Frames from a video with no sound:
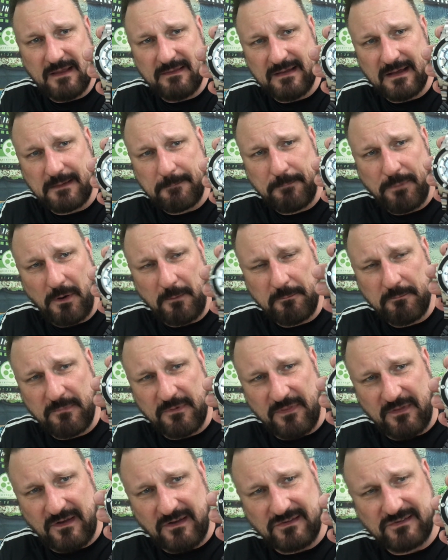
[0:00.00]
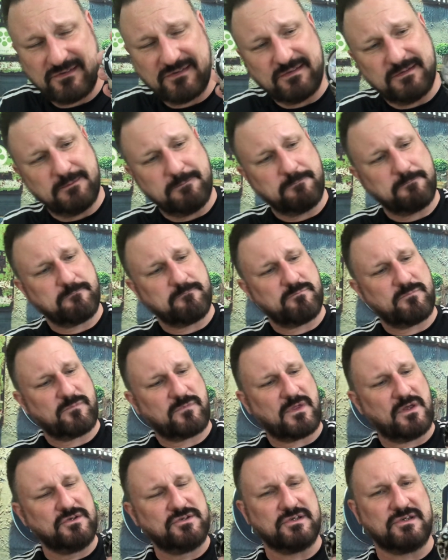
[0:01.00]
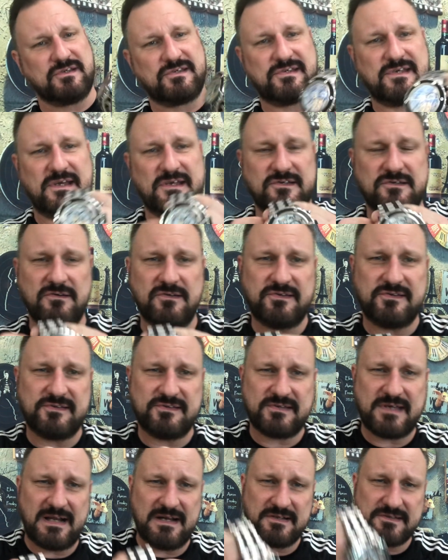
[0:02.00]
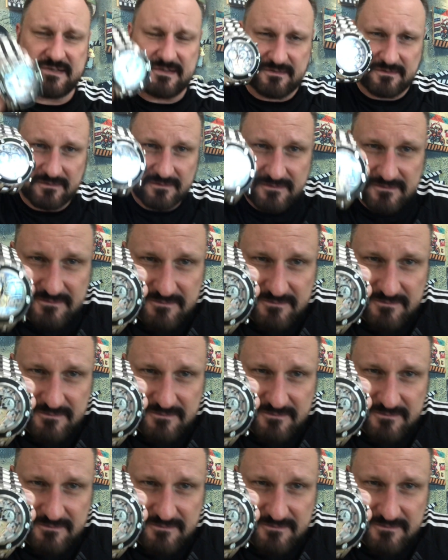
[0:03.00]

Now the problem with this, as you can see, it's got a skeleton